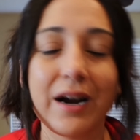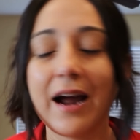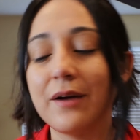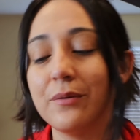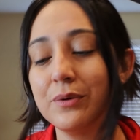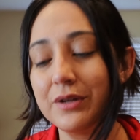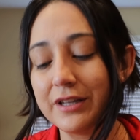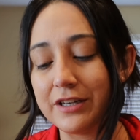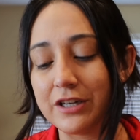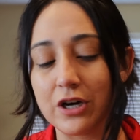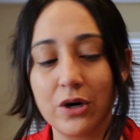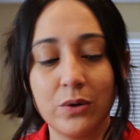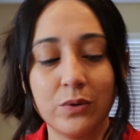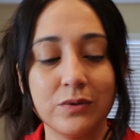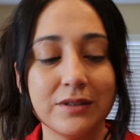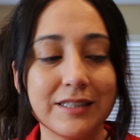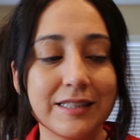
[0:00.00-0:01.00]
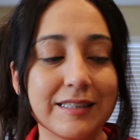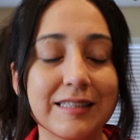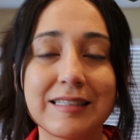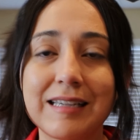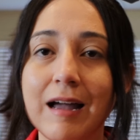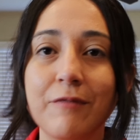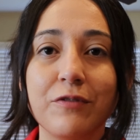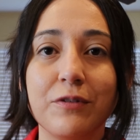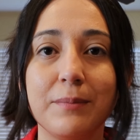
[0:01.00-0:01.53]
I really don't. It's
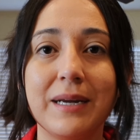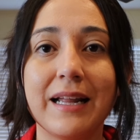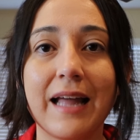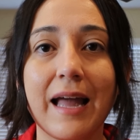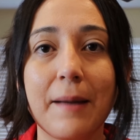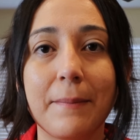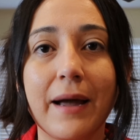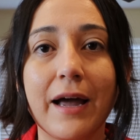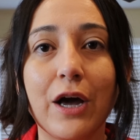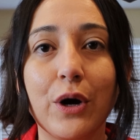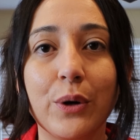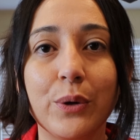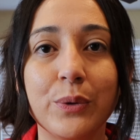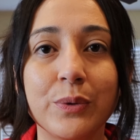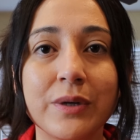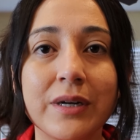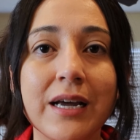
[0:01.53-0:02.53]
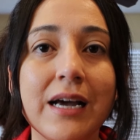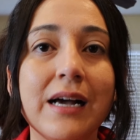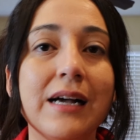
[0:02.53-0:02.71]
time for me to get my own.